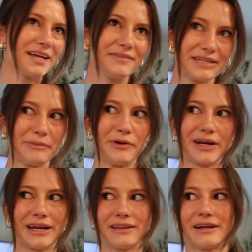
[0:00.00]
every time I
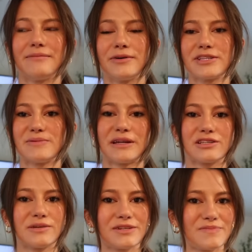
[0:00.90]
walk out of there, I'm always spending
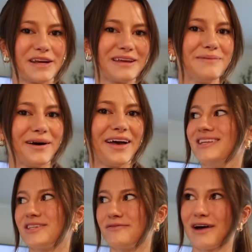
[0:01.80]
so much money, but
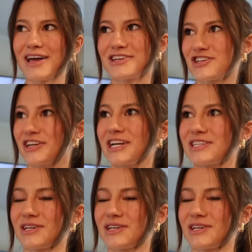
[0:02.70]
it's a fun journey.